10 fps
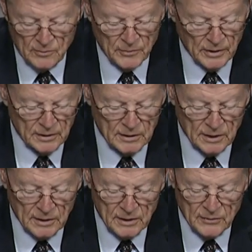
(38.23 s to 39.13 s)
But
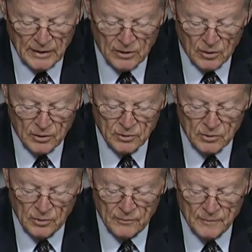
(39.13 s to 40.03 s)
in that
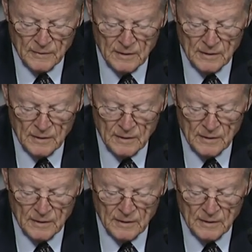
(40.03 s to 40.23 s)
article,